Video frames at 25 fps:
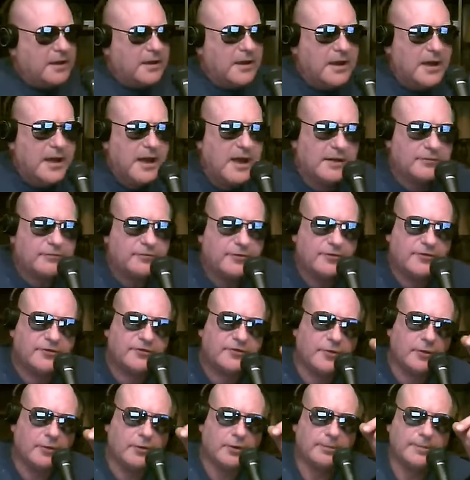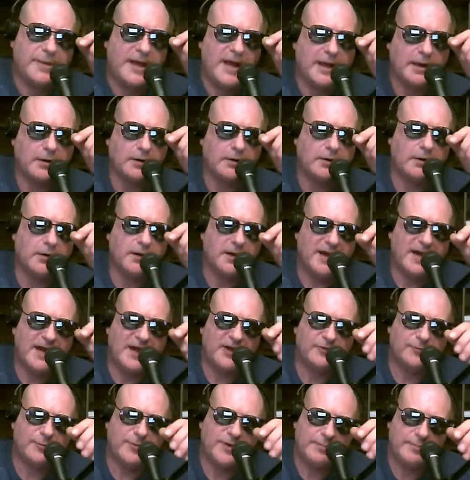after the solar panel
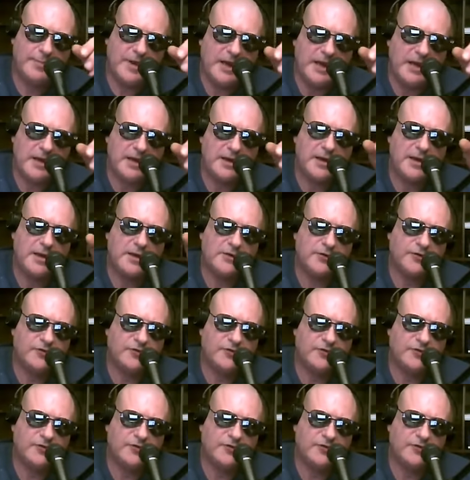has been made,